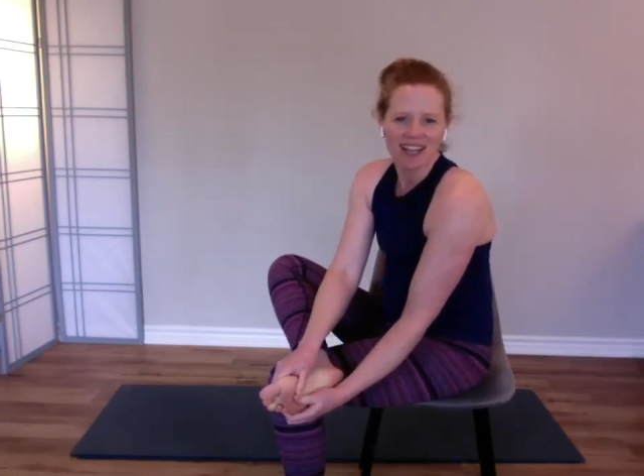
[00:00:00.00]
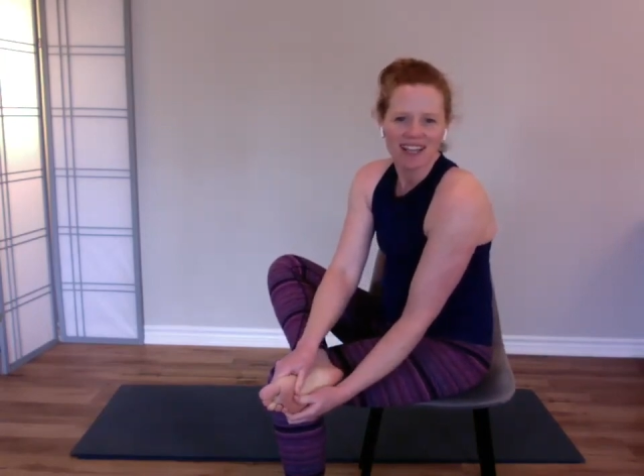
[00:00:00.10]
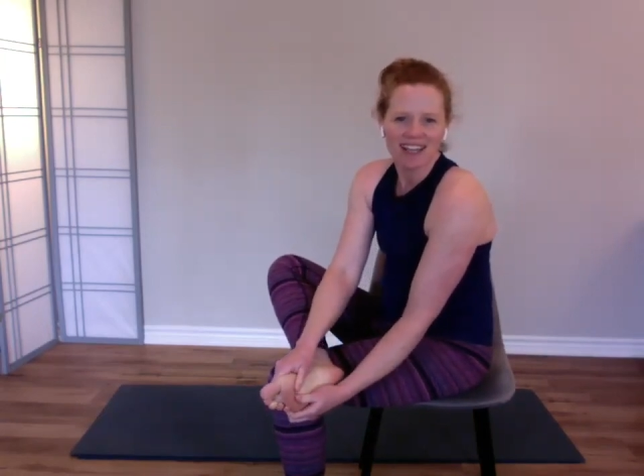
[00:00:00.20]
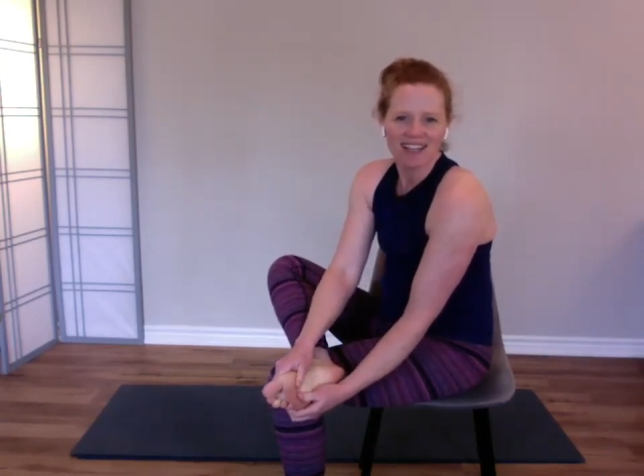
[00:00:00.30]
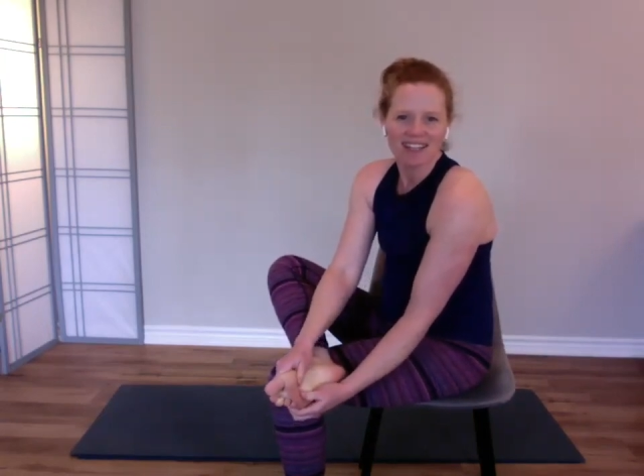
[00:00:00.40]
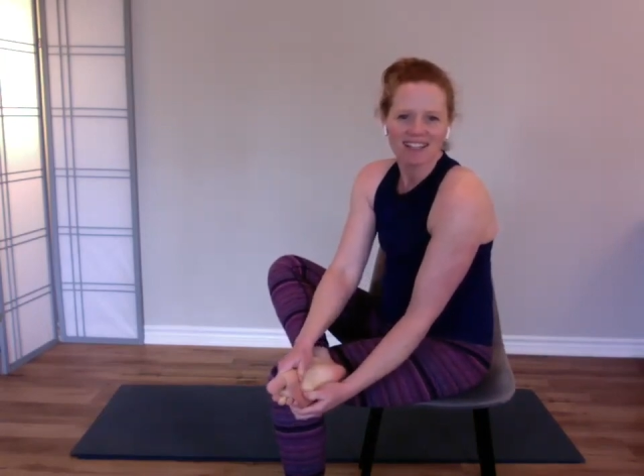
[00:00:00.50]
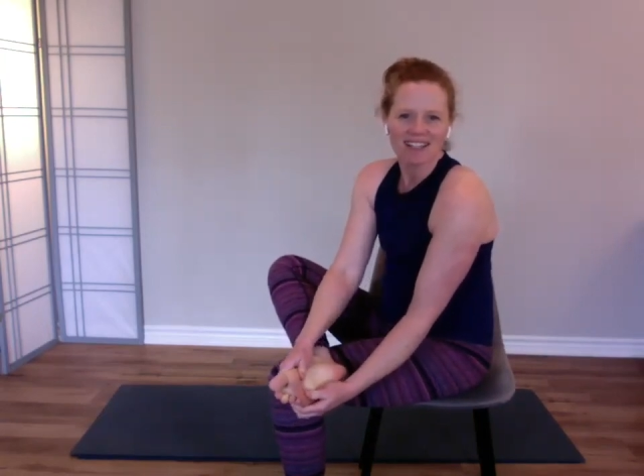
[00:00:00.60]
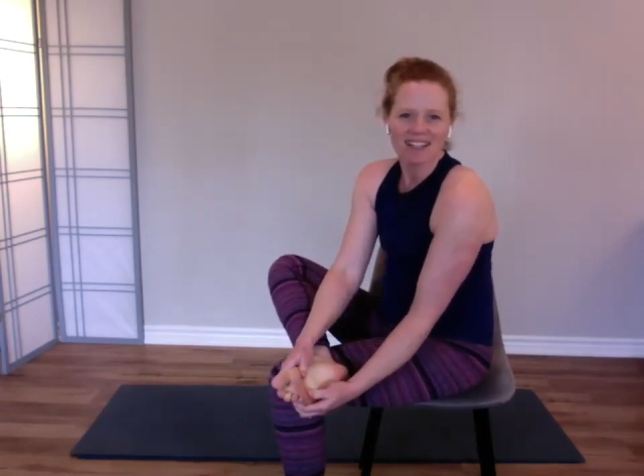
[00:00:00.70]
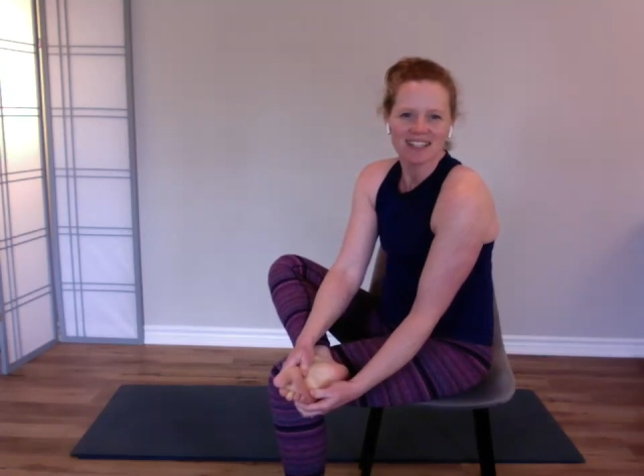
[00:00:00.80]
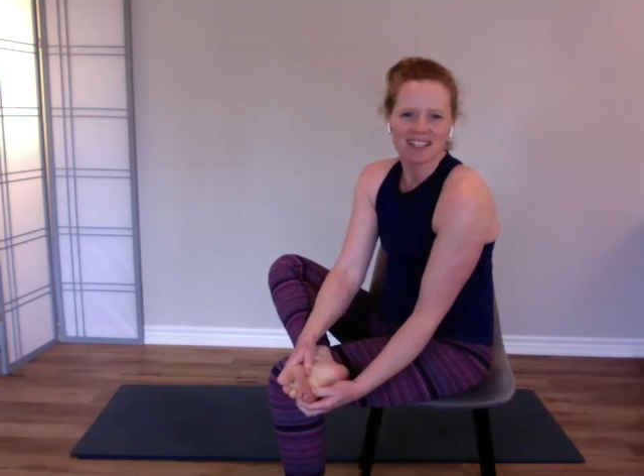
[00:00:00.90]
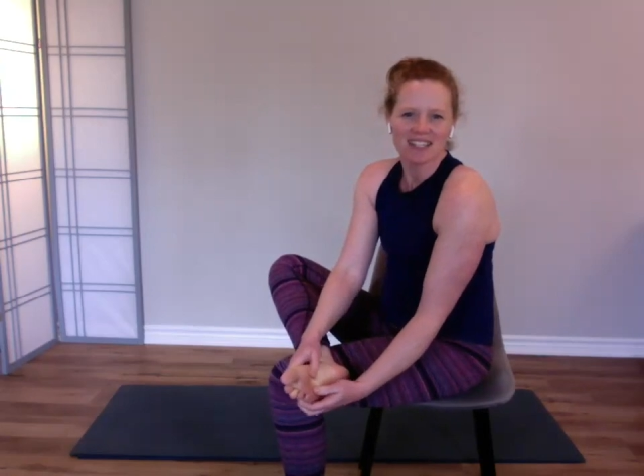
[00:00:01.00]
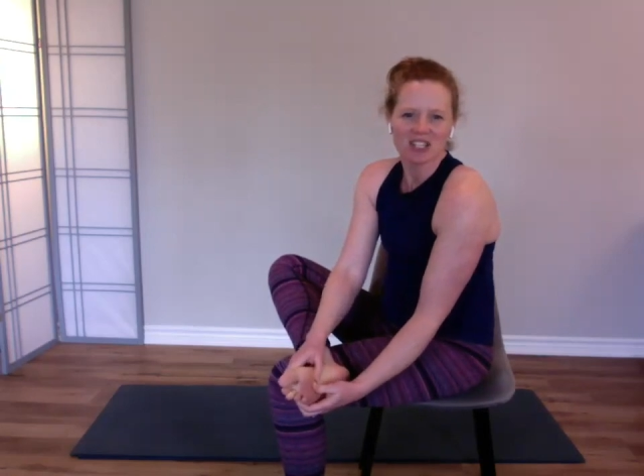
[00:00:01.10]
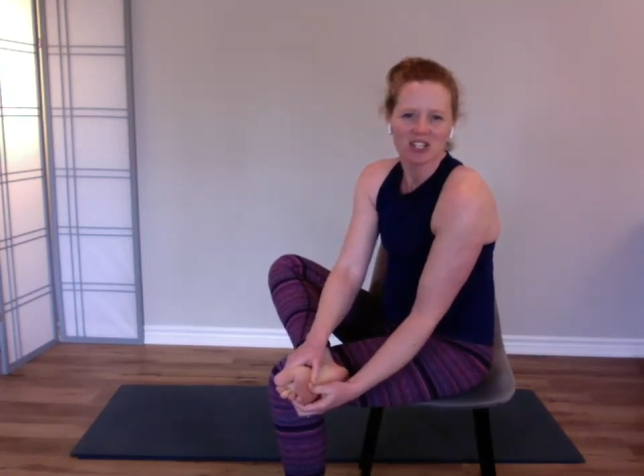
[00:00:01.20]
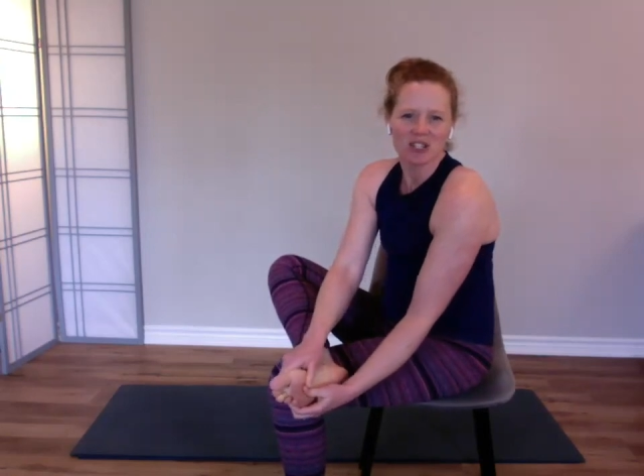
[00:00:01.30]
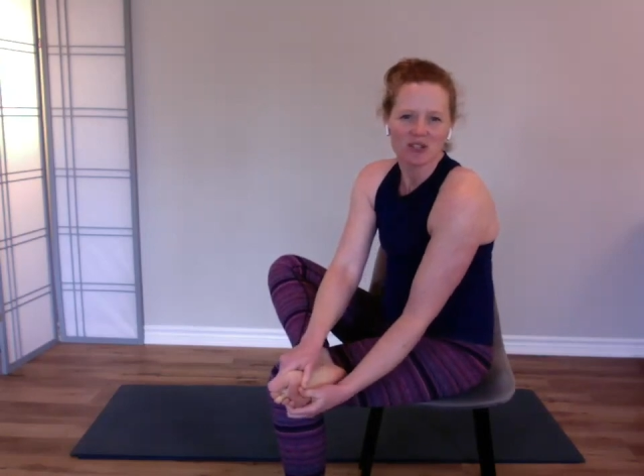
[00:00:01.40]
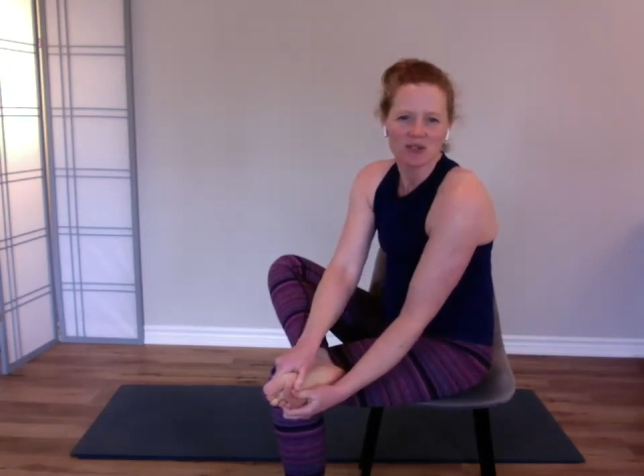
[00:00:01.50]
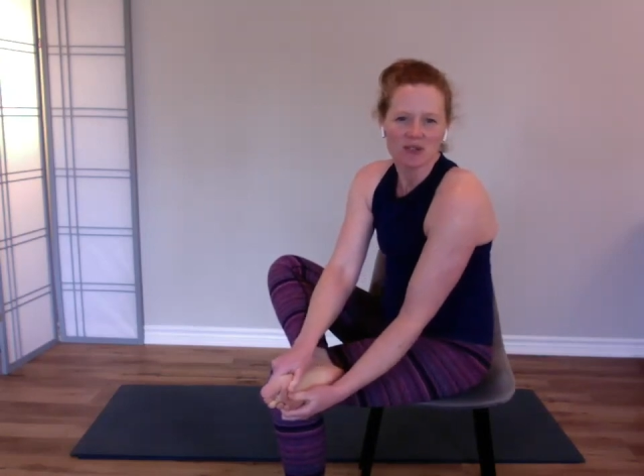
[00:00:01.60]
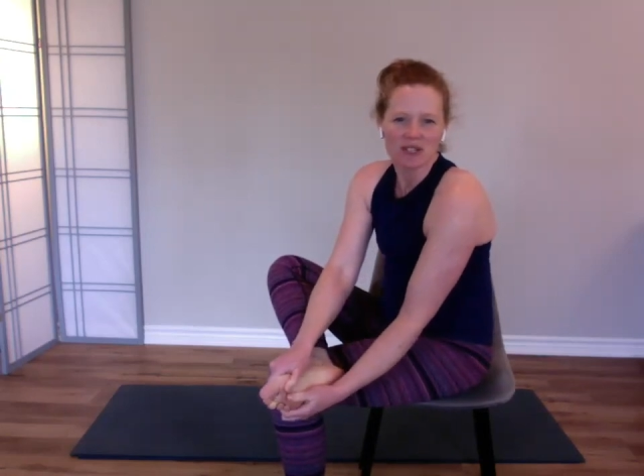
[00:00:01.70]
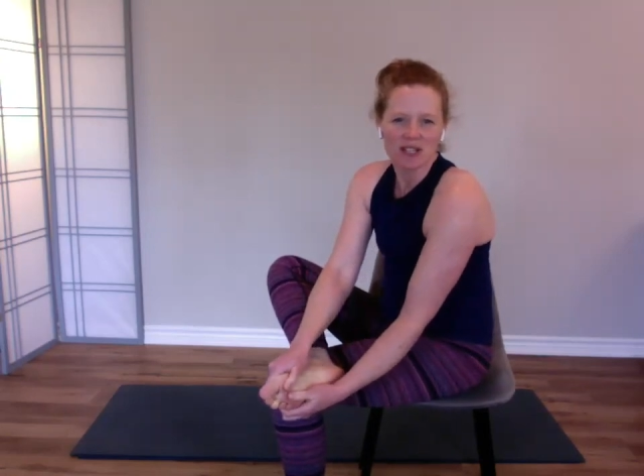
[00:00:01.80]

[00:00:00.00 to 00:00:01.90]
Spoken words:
into the tissues